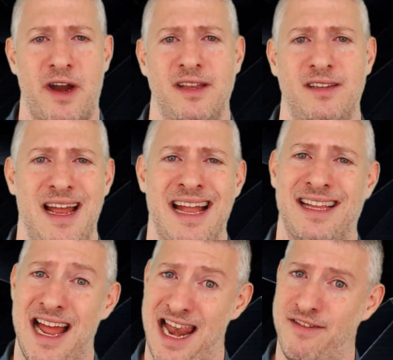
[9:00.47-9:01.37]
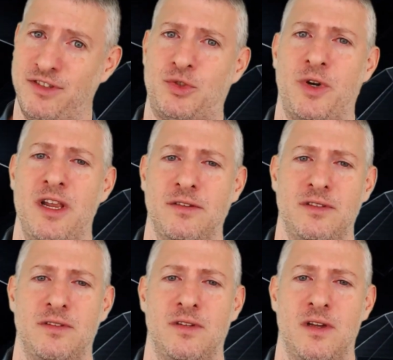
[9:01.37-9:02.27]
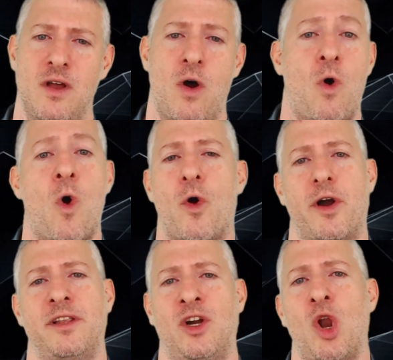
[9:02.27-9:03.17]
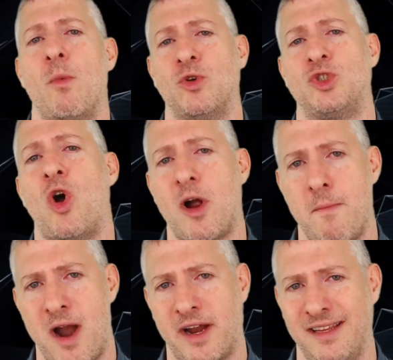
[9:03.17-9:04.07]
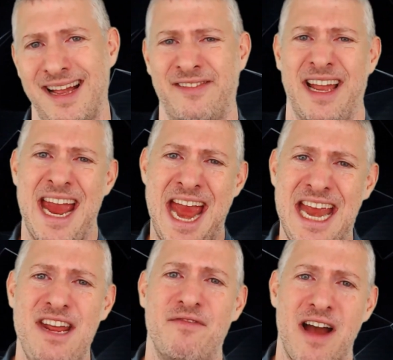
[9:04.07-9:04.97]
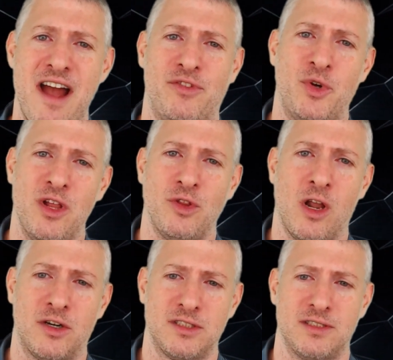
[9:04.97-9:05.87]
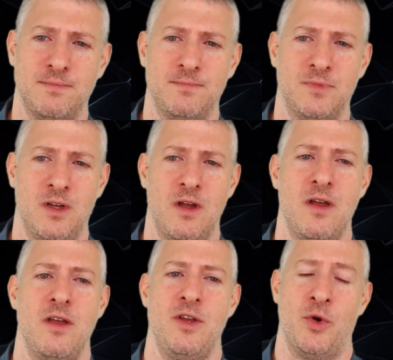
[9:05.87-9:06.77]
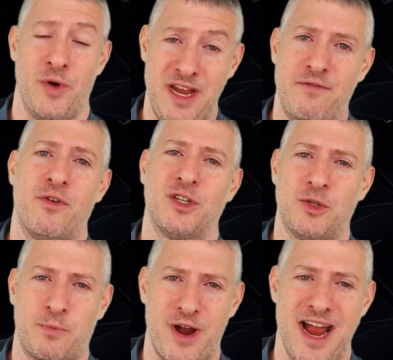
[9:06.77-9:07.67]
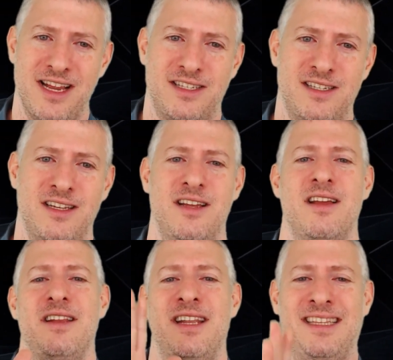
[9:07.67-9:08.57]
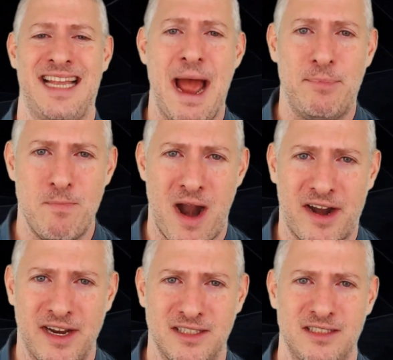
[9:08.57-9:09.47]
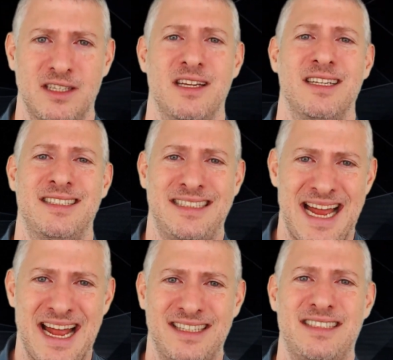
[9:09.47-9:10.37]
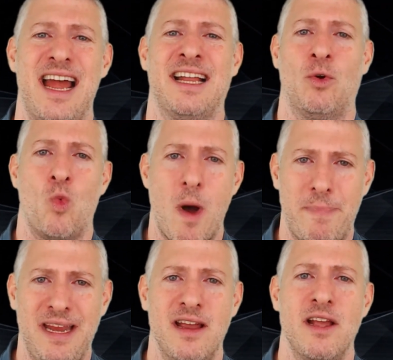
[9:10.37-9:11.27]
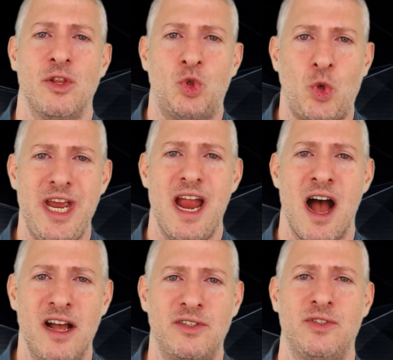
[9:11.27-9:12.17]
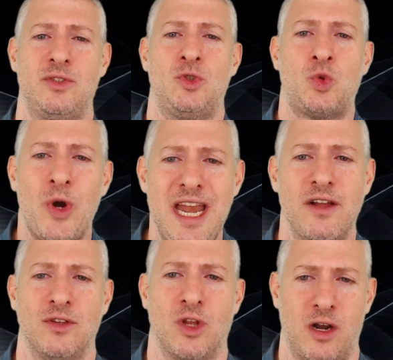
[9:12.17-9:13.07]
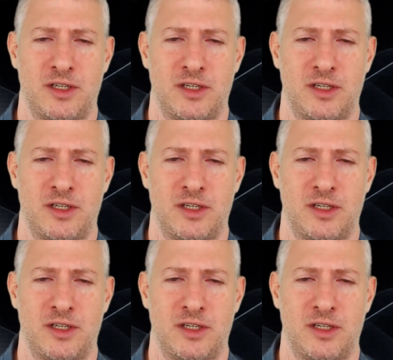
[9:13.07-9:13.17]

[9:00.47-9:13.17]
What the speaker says: market at 11 trillion, or the global stock market at $85 trillion, you're in for a surprise. The debt markets stands at a whopping $300 trillion